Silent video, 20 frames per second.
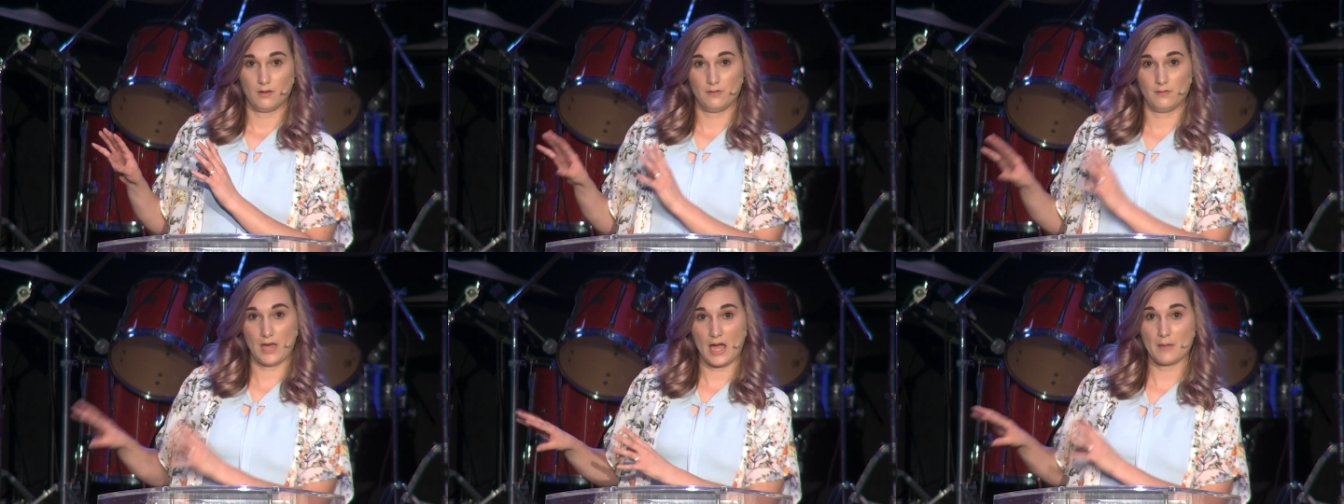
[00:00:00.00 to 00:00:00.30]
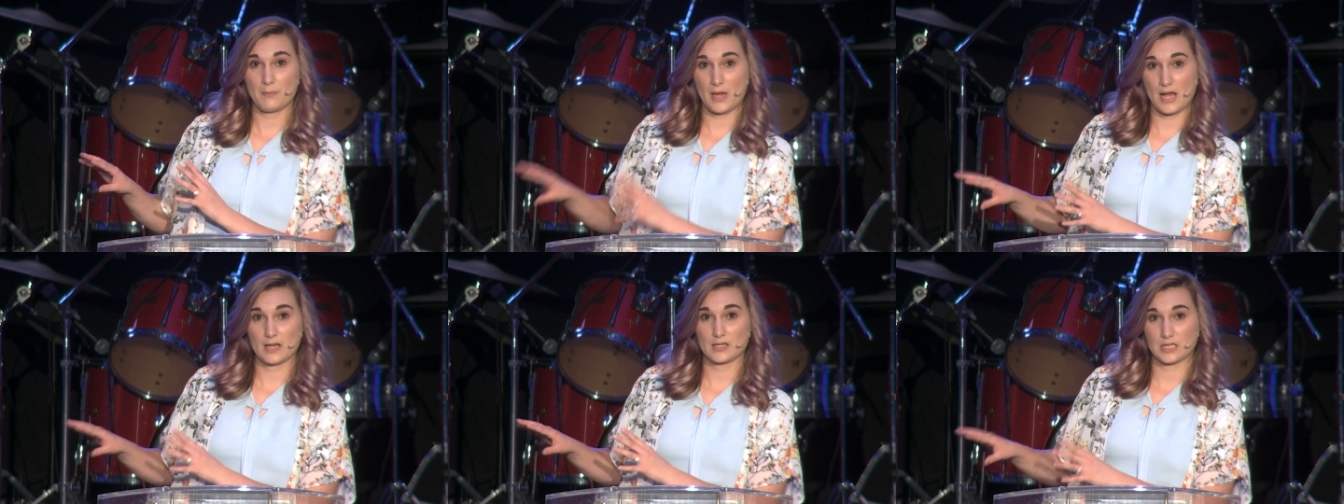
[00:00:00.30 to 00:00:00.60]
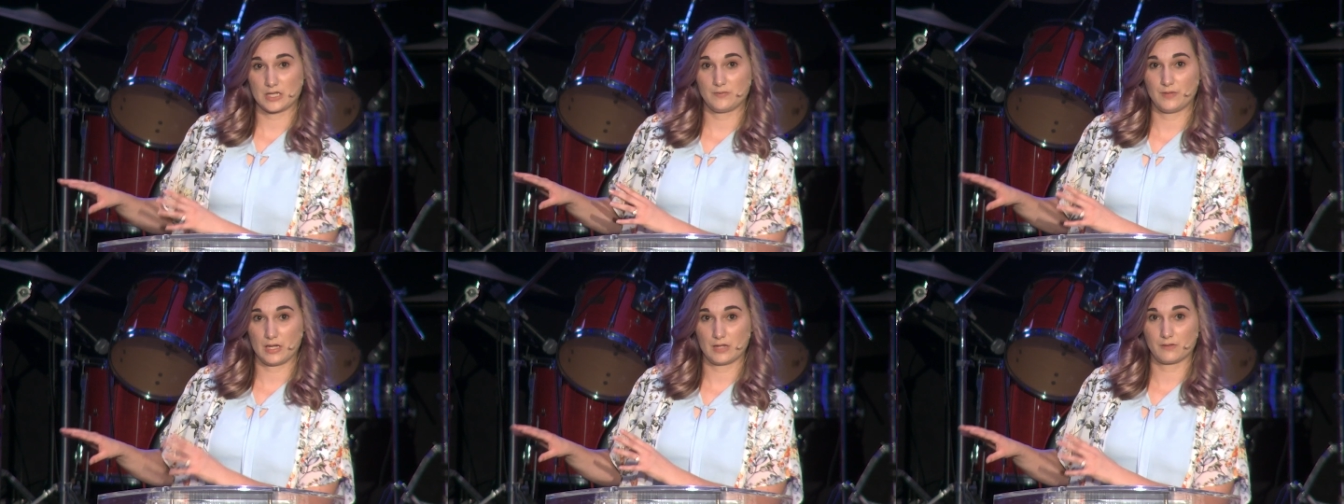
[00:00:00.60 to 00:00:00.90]
That
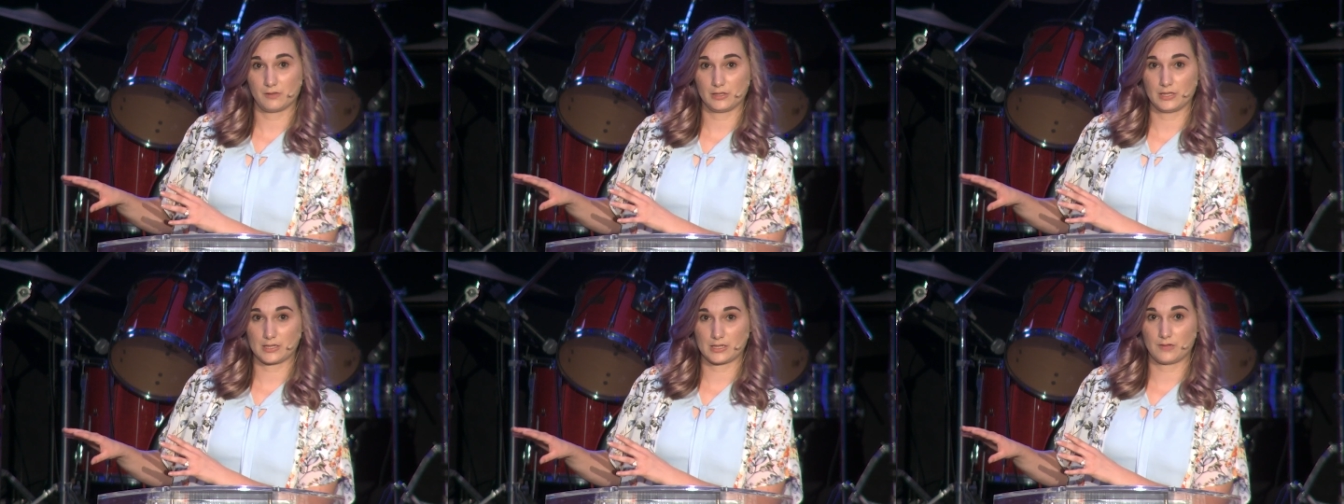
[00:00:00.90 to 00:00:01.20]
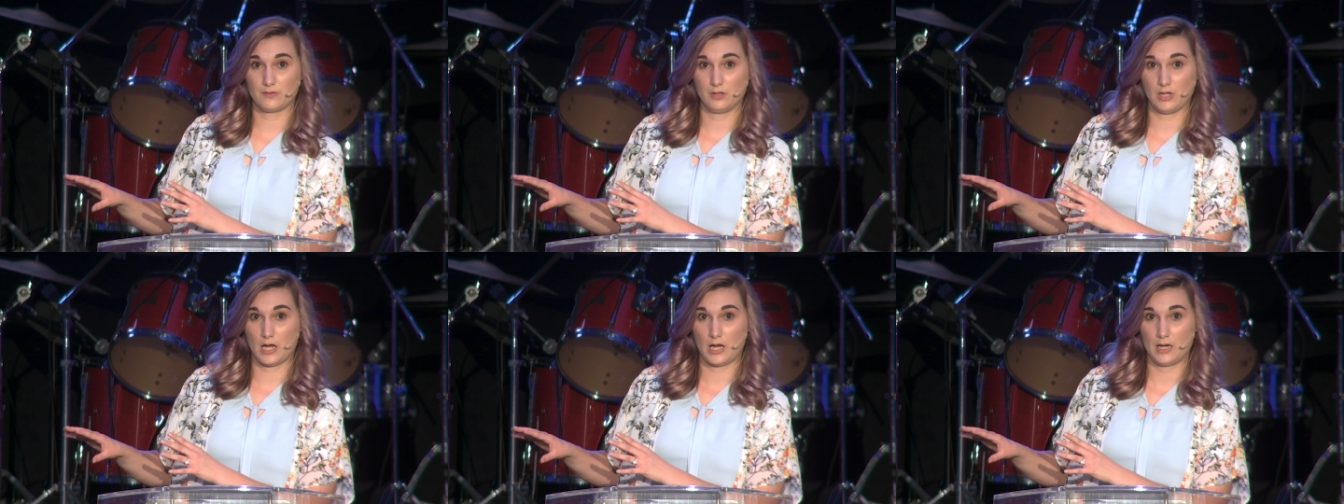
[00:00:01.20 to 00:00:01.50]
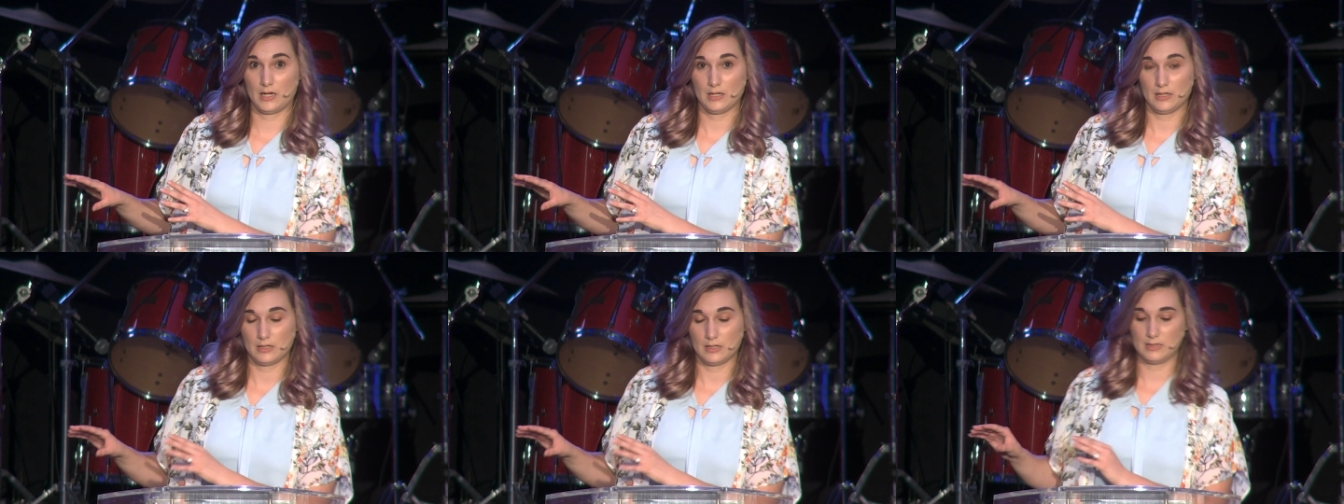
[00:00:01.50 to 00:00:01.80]
past faithfulness of
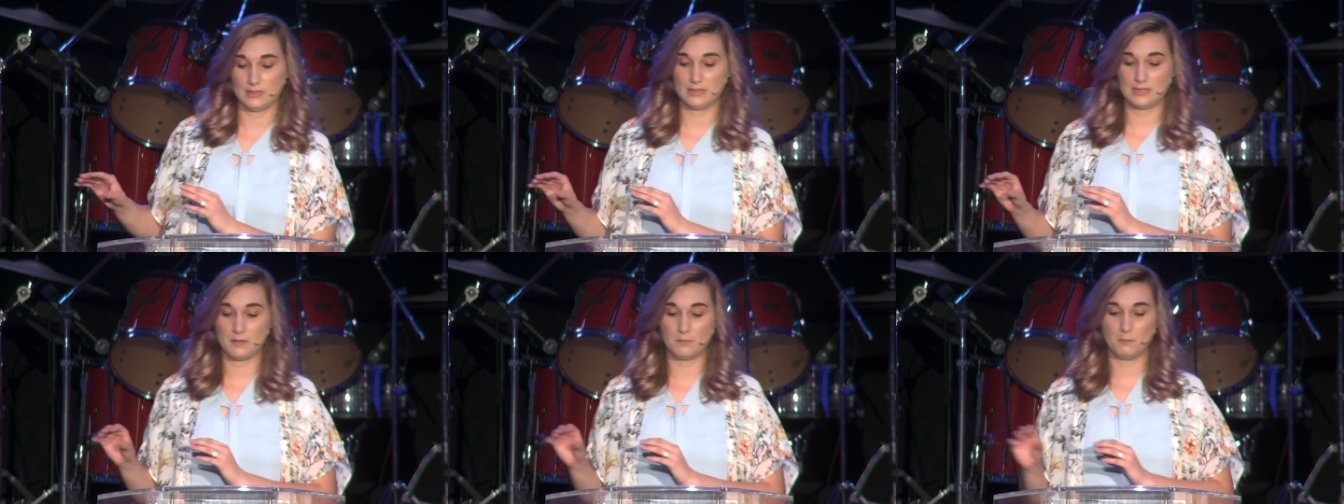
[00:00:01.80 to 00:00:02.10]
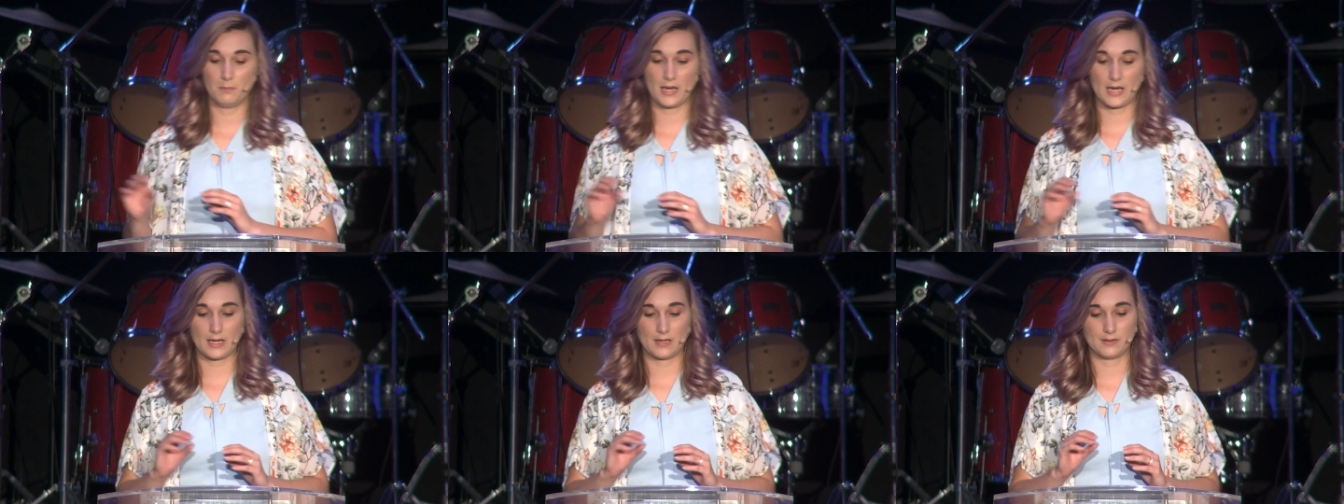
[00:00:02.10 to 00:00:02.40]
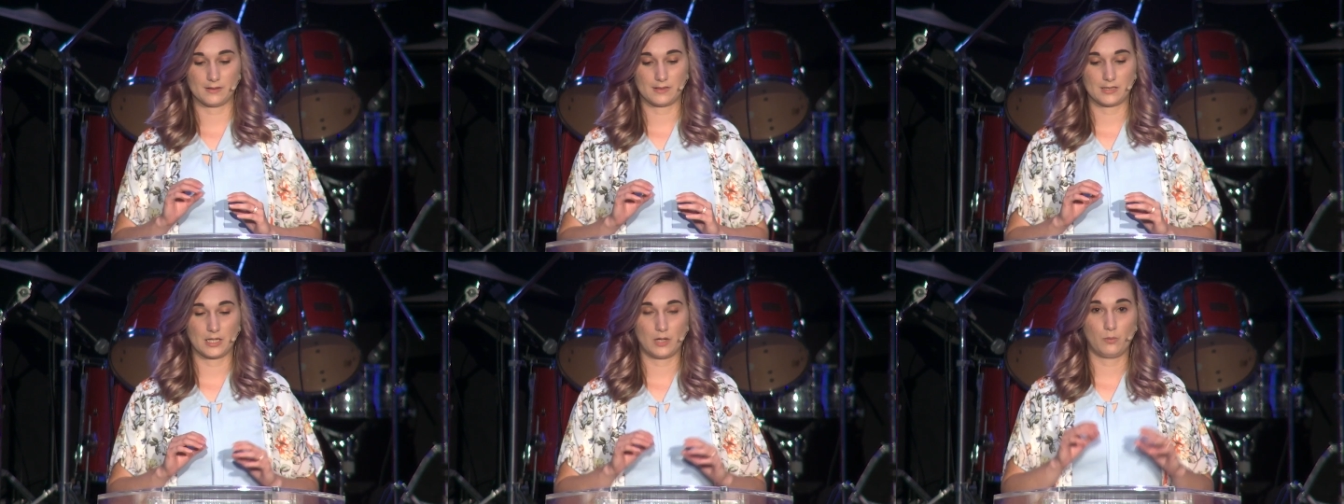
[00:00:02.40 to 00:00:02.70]
God
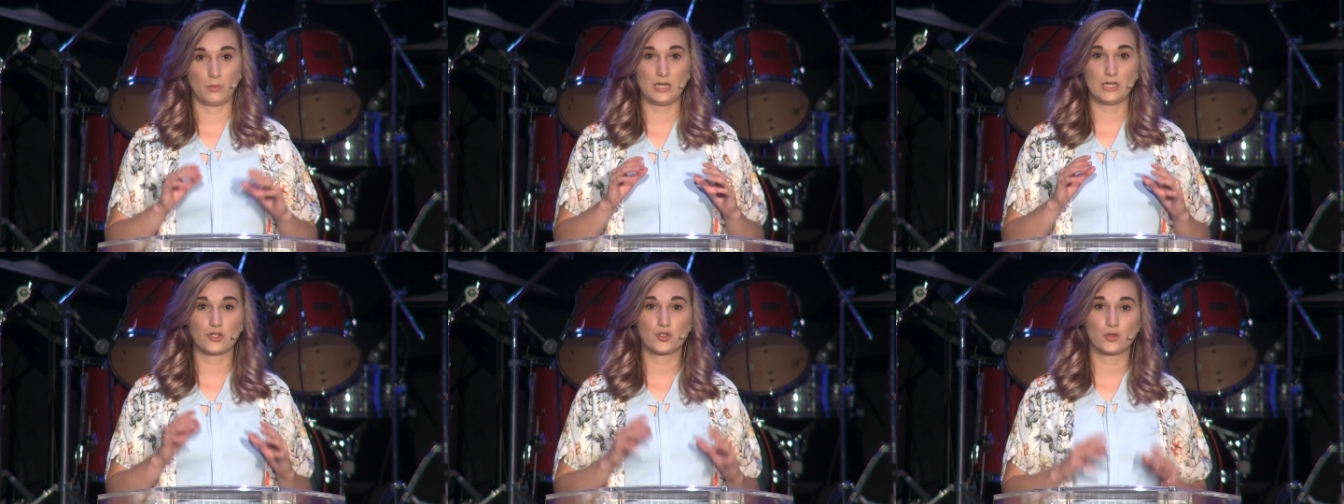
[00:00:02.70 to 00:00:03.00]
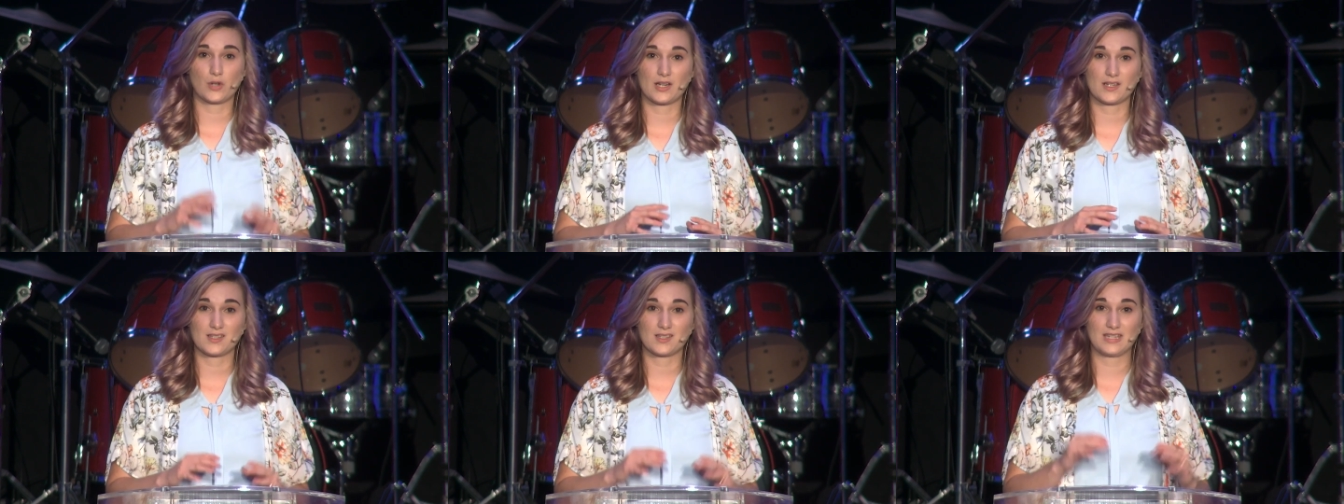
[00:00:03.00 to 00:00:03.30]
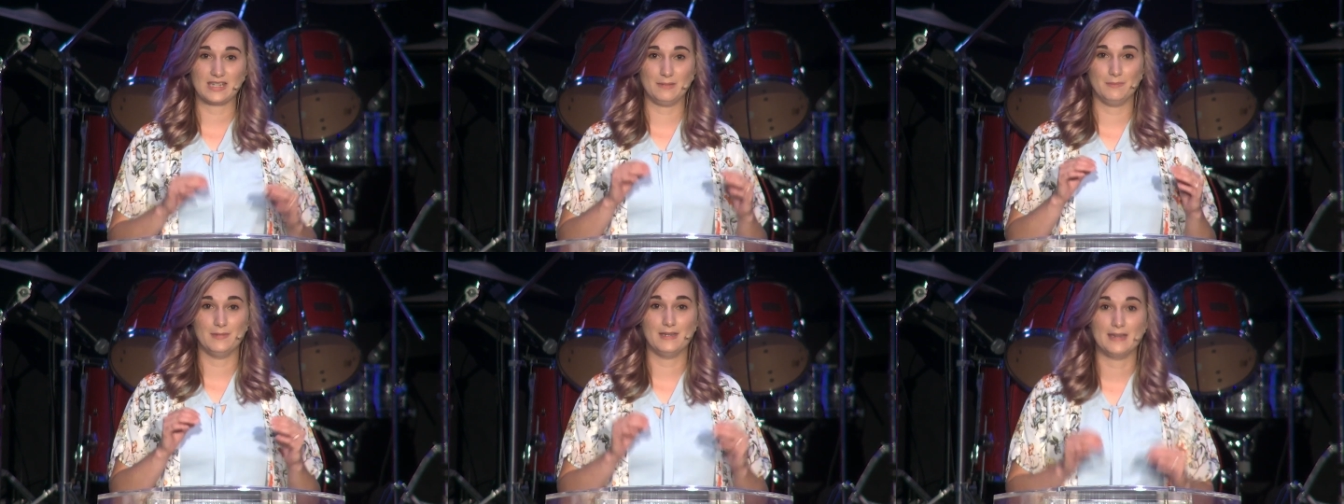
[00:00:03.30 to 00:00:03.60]
demands that we
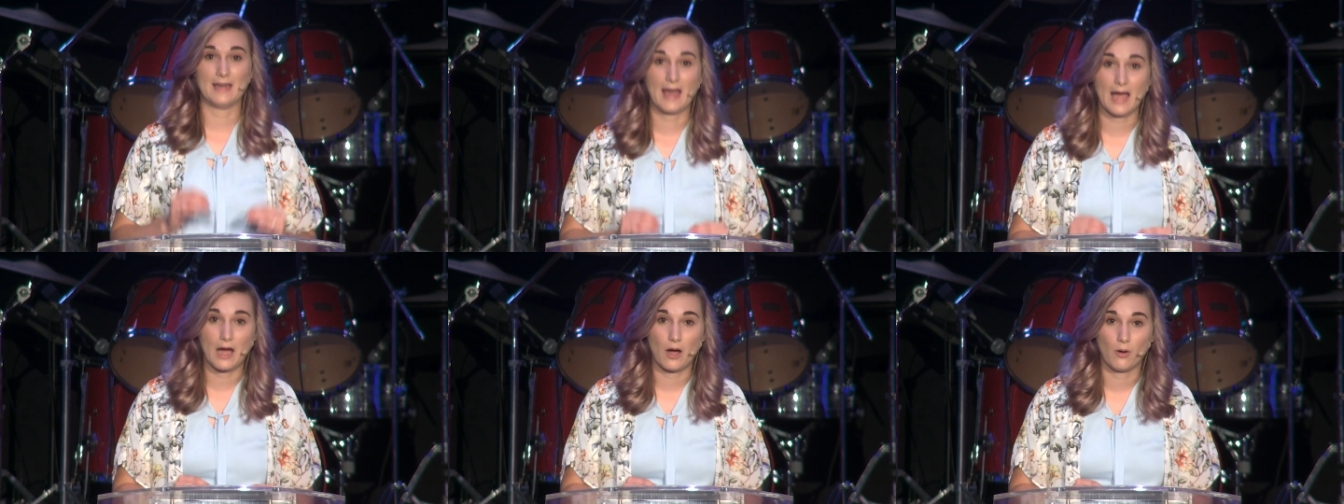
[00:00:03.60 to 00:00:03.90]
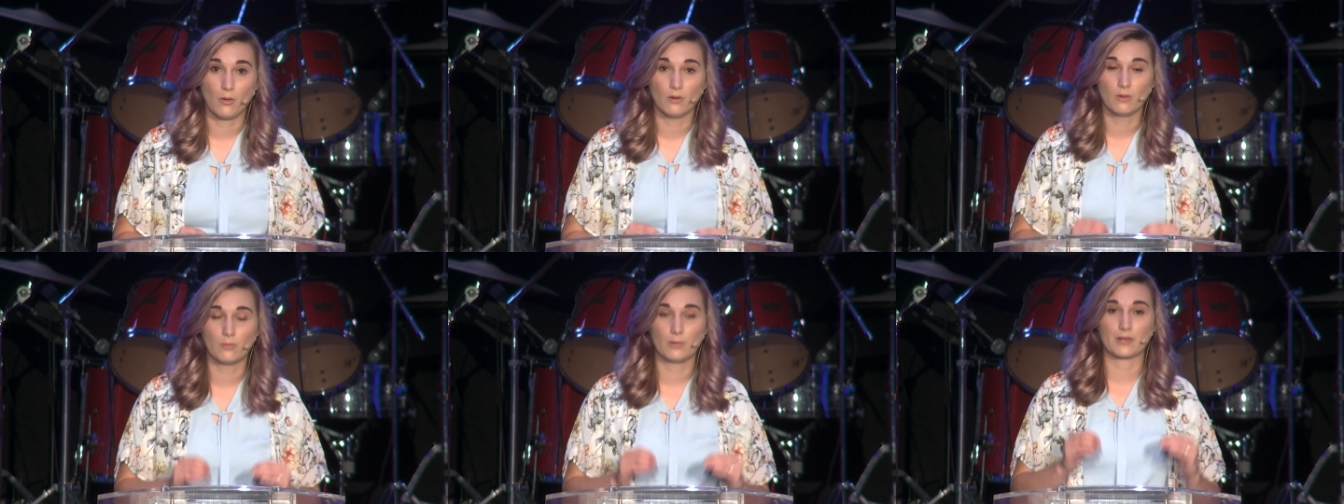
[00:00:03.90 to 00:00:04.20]
trust him now